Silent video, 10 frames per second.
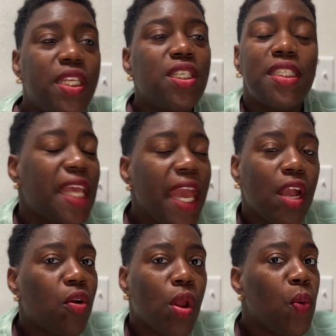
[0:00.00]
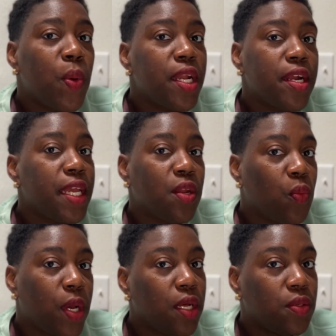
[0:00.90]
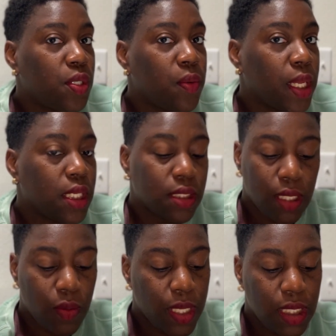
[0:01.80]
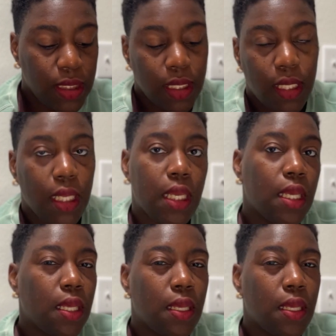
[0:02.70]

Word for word: just can't grow weary in well doing so easily.